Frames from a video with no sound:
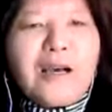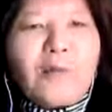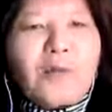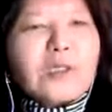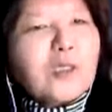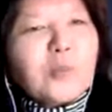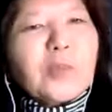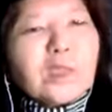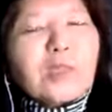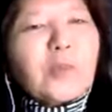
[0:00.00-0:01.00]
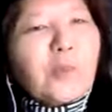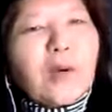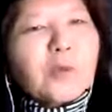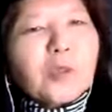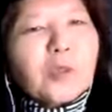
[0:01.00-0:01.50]
What's your opinion
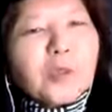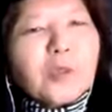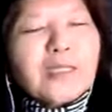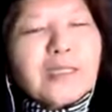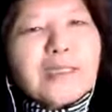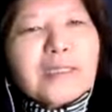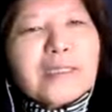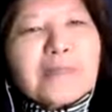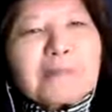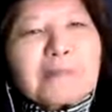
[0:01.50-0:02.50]
about those studies?